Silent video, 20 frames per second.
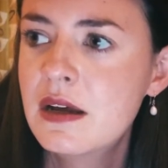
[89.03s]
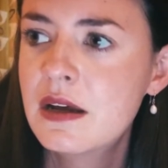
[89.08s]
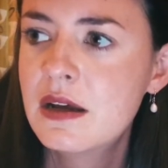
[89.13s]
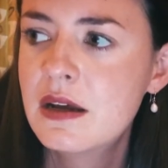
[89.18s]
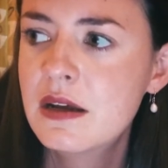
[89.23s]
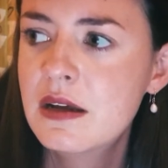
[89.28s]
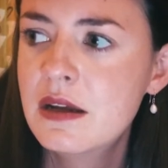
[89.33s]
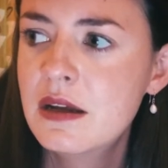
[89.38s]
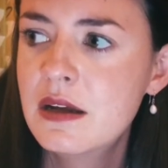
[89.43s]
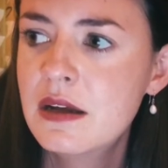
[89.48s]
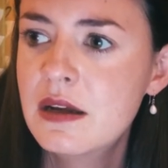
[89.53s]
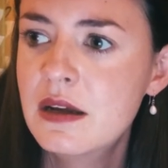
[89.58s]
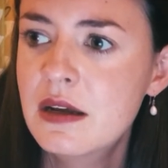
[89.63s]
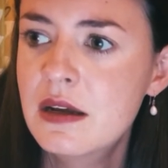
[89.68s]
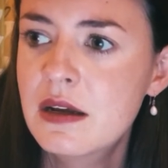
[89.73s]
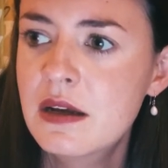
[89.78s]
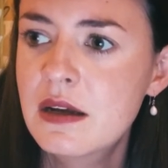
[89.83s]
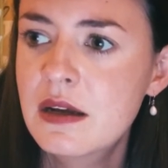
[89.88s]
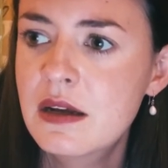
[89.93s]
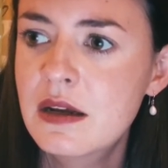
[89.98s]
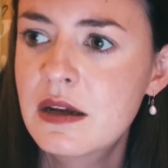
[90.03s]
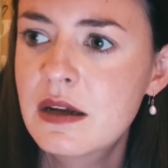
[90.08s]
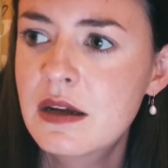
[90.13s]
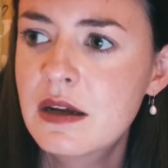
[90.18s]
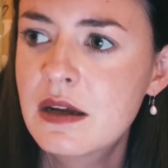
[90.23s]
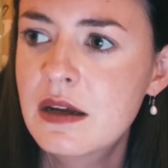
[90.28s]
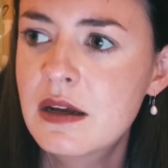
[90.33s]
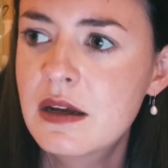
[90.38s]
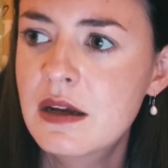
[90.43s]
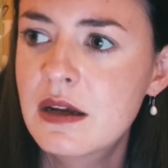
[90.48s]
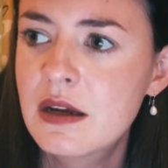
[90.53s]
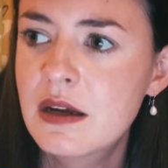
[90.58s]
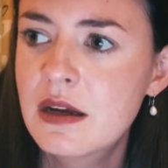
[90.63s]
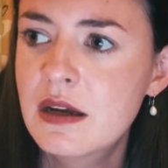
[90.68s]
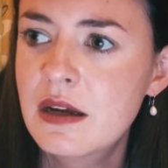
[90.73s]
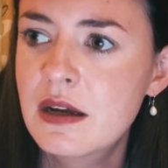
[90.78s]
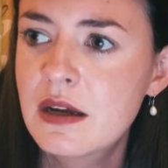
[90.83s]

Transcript: (silence)